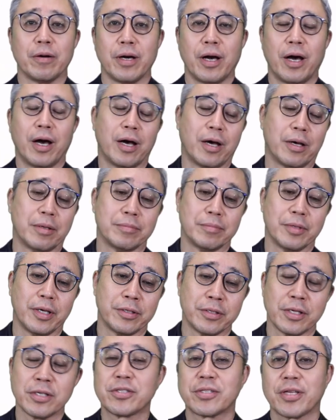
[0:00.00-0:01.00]

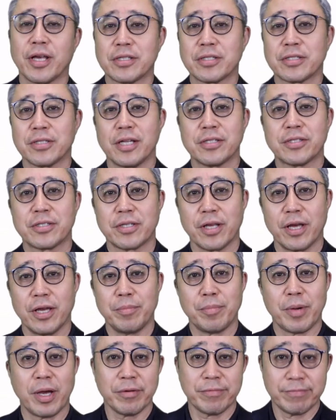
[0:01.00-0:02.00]
In this case, let's say
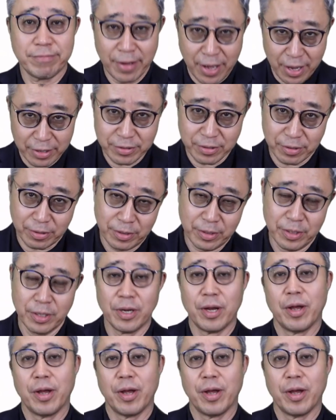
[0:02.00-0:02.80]
my father